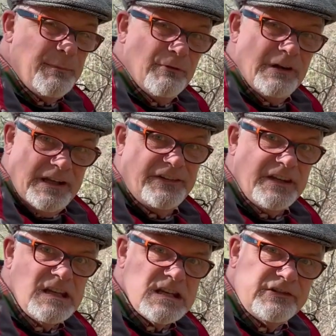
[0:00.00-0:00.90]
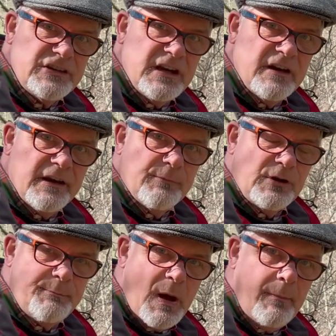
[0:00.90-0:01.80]
I'll be releasing this year, and I'm
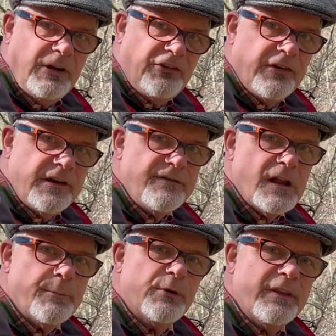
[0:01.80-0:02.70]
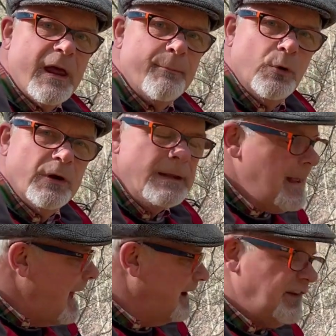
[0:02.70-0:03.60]
going to publish the developer in that book,
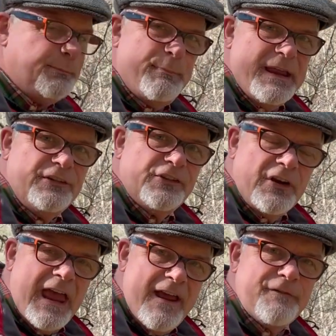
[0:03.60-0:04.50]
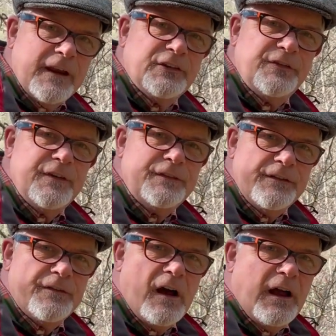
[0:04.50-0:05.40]
and it's based on
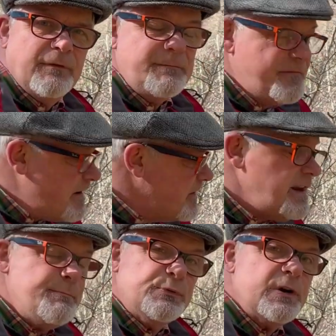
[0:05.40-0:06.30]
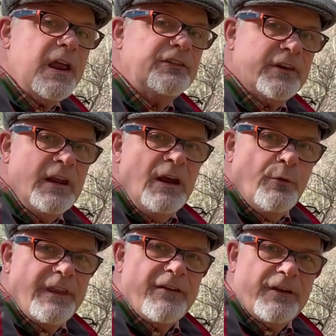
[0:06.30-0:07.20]
FX55. I'm very impressed
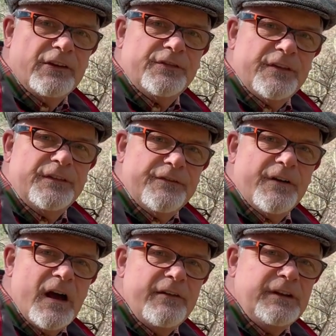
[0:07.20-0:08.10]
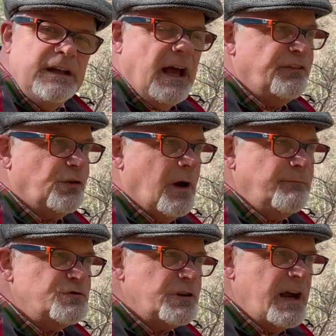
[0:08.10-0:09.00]
with FX55, and so
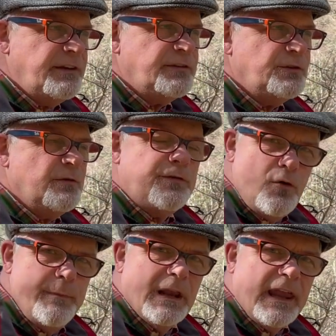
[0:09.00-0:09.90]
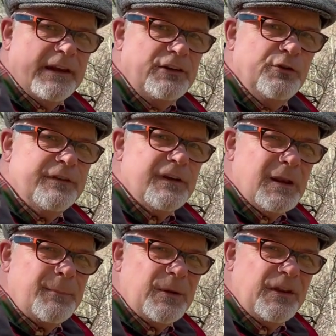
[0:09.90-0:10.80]
I'm trying to formulate a new
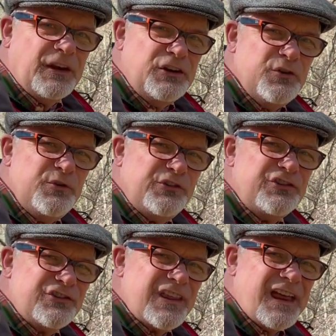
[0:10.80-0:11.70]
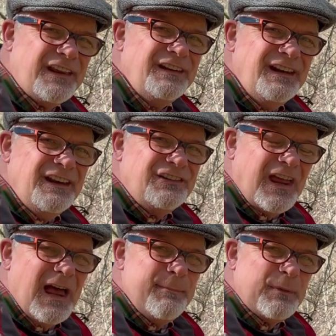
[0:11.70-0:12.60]
developer that uses that
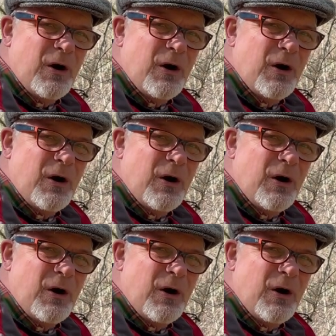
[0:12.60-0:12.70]
type